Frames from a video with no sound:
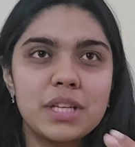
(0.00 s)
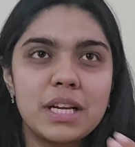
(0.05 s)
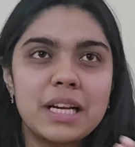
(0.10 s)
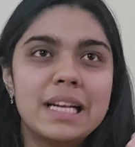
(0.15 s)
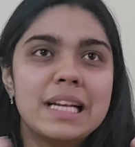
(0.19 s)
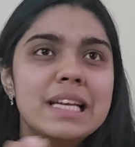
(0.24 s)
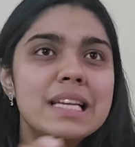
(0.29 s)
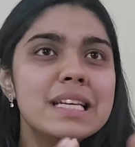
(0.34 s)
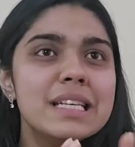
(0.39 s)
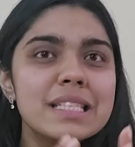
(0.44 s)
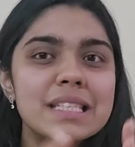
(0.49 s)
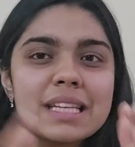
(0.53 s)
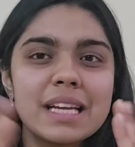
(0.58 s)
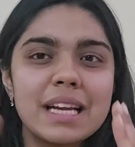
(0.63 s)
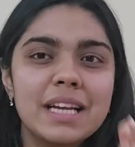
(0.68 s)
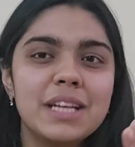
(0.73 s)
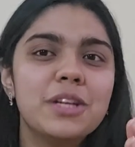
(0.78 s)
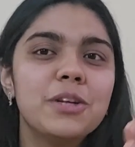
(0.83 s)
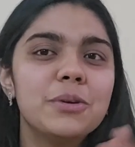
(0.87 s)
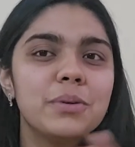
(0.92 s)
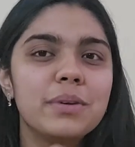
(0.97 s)
at least
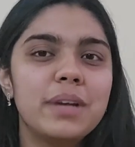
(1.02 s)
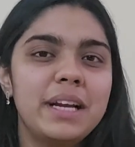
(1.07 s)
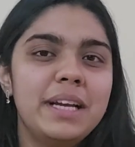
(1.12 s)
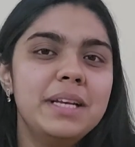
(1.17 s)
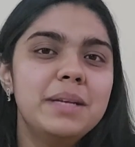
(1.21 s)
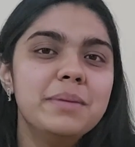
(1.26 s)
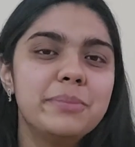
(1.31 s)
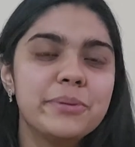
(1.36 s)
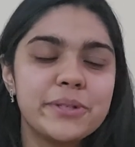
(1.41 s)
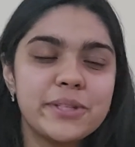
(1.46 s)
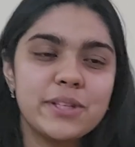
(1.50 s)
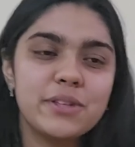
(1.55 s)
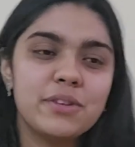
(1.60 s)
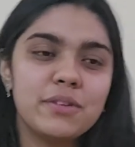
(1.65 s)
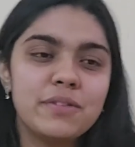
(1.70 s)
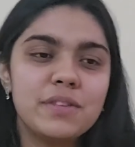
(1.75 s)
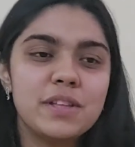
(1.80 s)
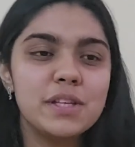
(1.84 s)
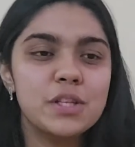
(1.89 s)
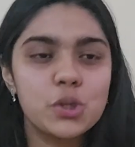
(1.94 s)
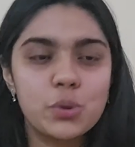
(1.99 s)
80 to 90% of
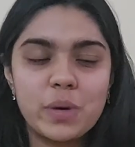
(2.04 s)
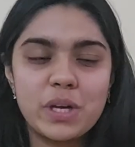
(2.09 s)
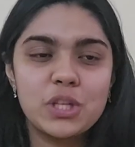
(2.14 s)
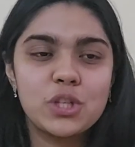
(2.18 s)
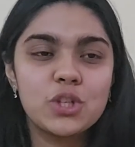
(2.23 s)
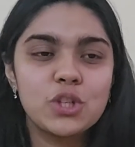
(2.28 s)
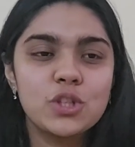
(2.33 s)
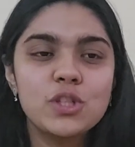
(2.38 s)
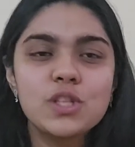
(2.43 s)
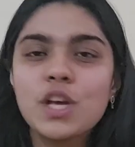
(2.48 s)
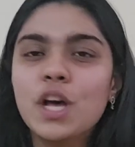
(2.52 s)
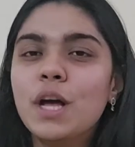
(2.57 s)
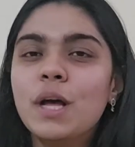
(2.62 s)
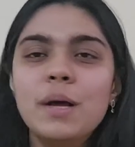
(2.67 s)
these questions,